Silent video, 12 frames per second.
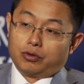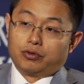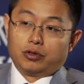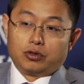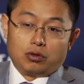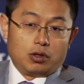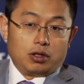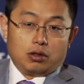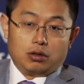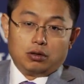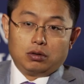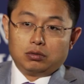There's already
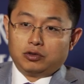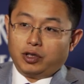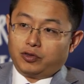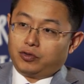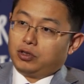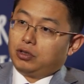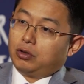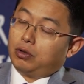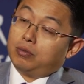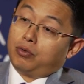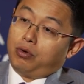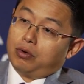60 or
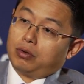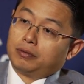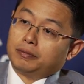more.